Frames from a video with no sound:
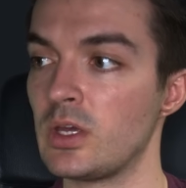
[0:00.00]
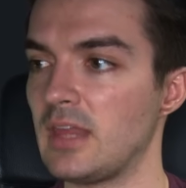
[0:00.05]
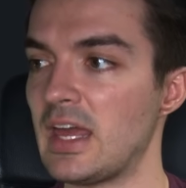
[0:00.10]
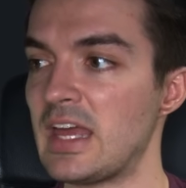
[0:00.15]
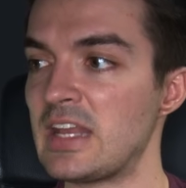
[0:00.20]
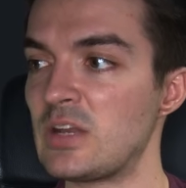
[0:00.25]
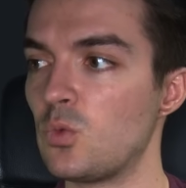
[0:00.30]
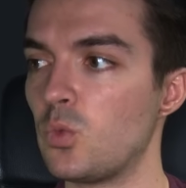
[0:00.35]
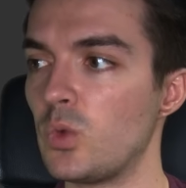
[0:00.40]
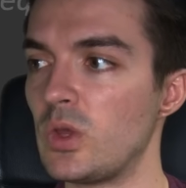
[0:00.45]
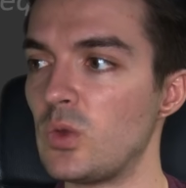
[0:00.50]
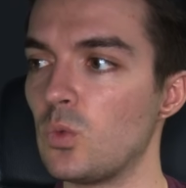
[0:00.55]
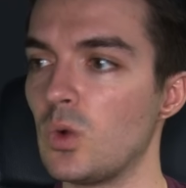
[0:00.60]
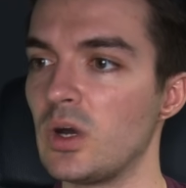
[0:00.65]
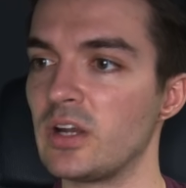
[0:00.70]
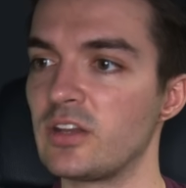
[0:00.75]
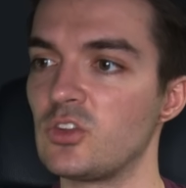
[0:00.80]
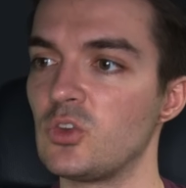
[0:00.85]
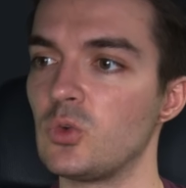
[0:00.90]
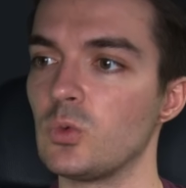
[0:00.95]
Then we
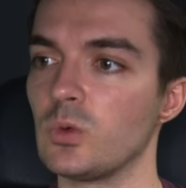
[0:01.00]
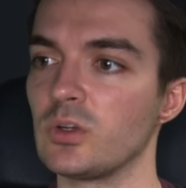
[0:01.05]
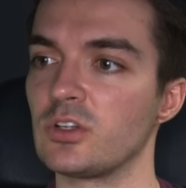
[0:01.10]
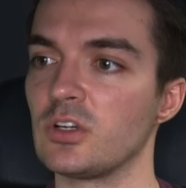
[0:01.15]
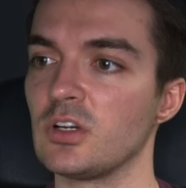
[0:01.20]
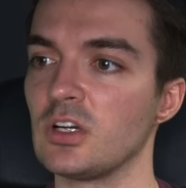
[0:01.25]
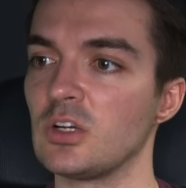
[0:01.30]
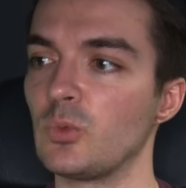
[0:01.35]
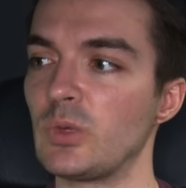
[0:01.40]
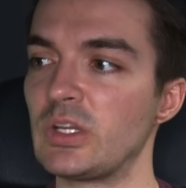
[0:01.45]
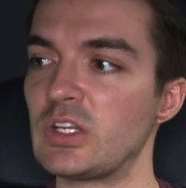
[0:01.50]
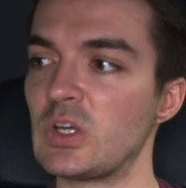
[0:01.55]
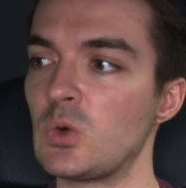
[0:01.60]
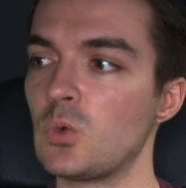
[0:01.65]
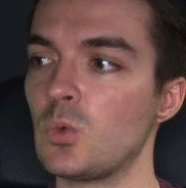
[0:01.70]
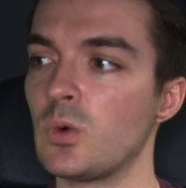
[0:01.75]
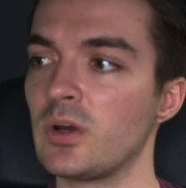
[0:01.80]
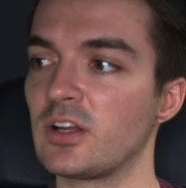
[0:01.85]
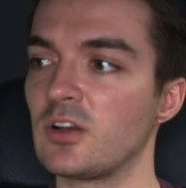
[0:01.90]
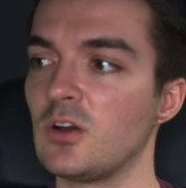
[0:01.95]
want to return. We
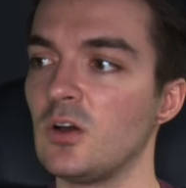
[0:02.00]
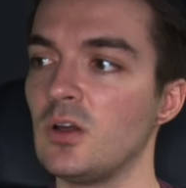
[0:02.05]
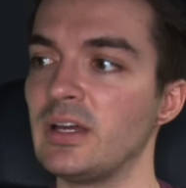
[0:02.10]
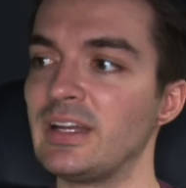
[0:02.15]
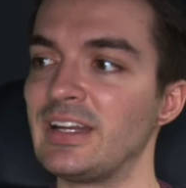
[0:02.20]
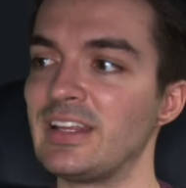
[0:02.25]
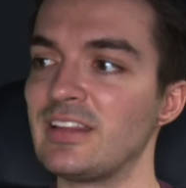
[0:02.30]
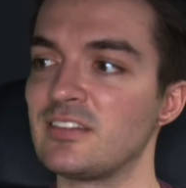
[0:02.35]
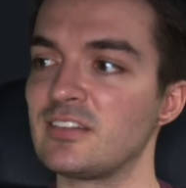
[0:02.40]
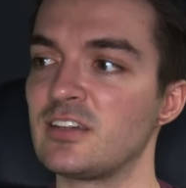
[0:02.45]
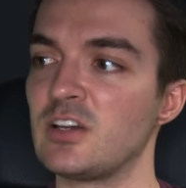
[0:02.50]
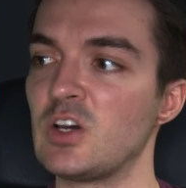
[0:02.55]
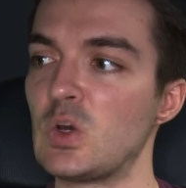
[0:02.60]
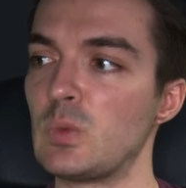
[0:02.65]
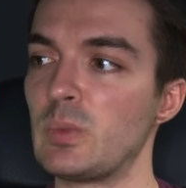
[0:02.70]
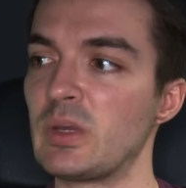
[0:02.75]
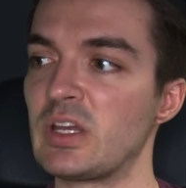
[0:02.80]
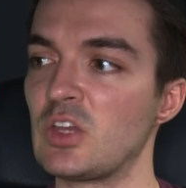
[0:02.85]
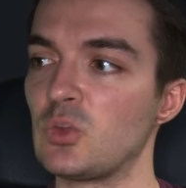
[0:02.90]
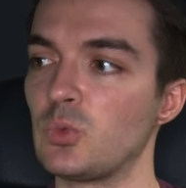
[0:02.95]
don't want to call any of this
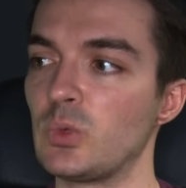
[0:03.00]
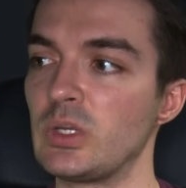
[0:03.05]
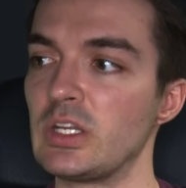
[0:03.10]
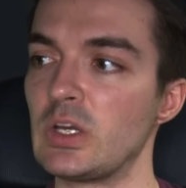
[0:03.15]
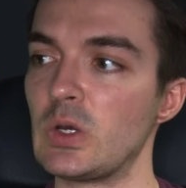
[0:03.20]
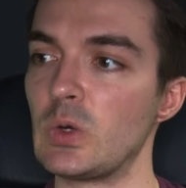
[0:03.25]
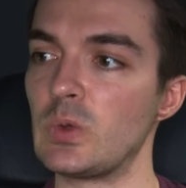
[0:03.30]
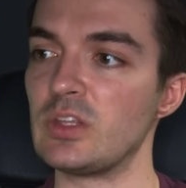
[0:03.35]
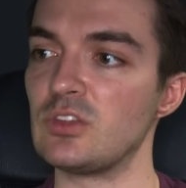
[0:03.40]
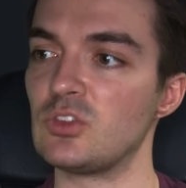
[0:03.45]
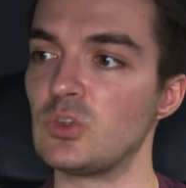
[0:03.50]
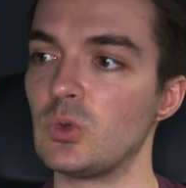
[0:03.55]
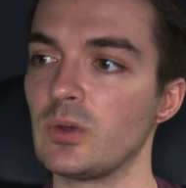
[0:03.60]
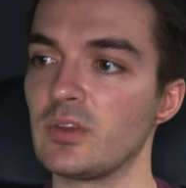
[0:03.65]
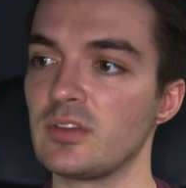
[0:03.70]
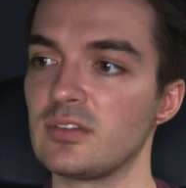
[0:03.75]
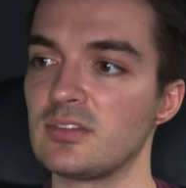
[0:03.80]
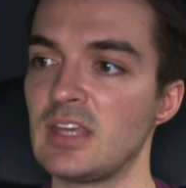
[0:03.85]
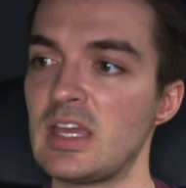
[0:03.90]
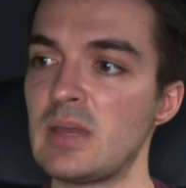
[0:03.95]
code because we know these two are
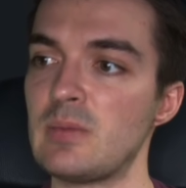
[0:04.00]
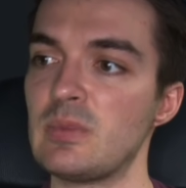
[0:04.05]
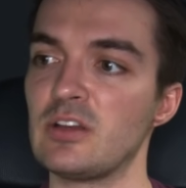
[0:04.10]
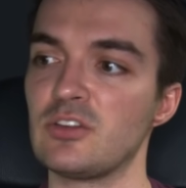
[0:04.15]
the same.